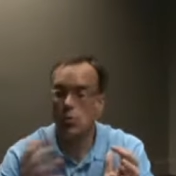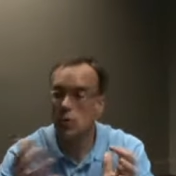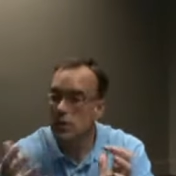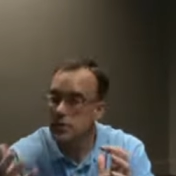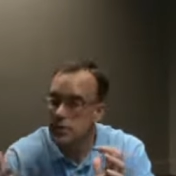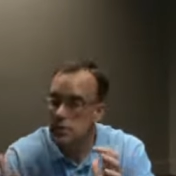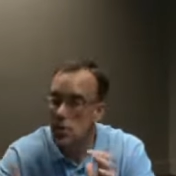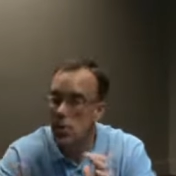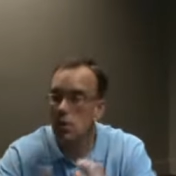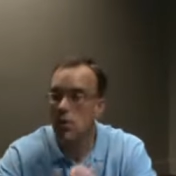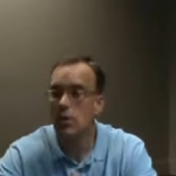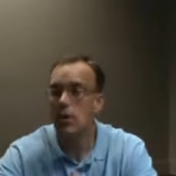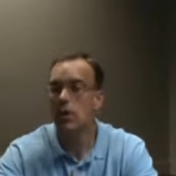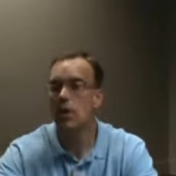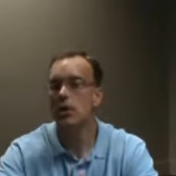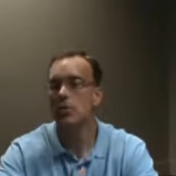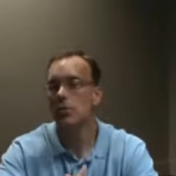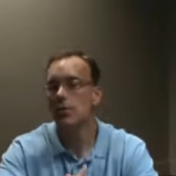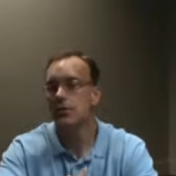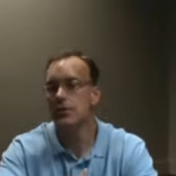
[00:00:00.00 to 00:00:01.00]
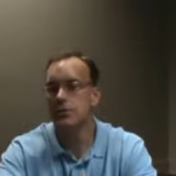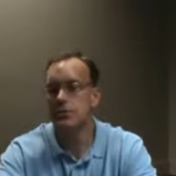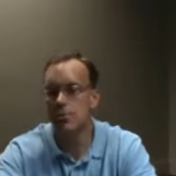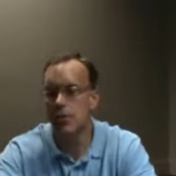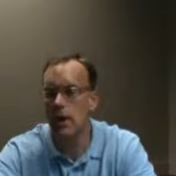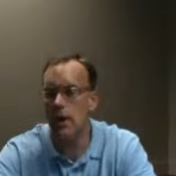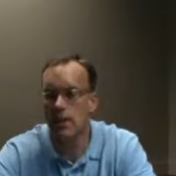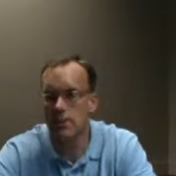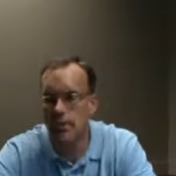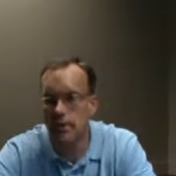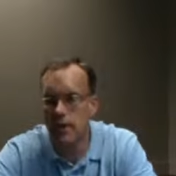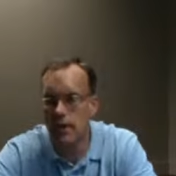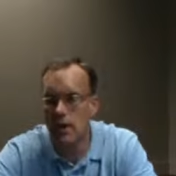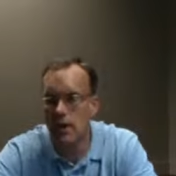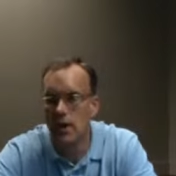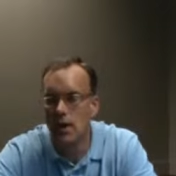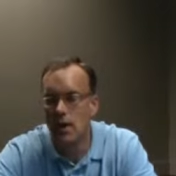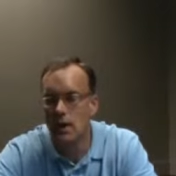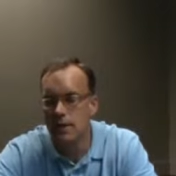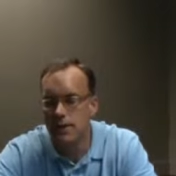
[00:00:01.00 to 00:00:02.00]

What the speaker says: what's going on with this property,